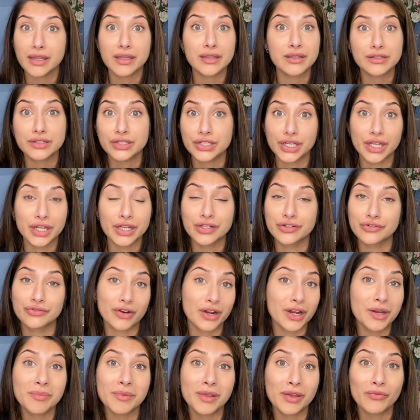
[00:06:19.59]
she had
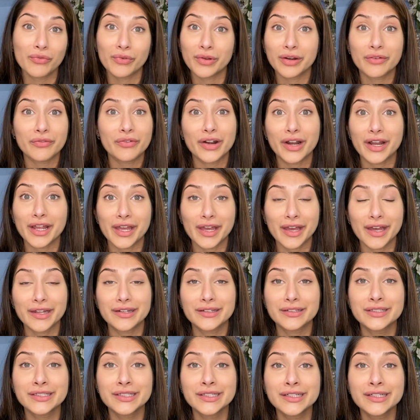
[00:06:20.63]
drained me of whatever I had.